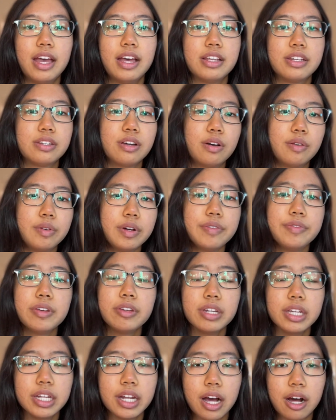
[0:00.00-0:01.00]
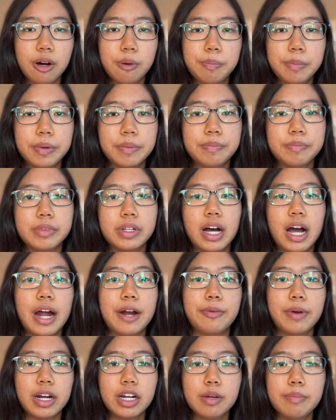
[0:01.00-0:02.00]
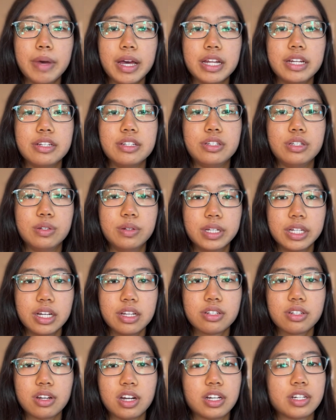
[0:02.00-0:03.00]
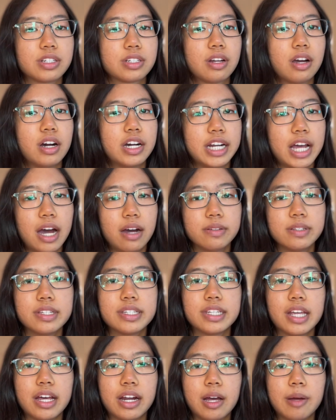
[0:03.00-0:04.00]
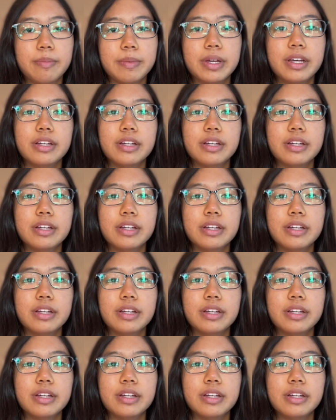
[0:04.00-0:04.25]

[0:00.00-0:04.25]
So if you need help, I recommend doing a search on how to set up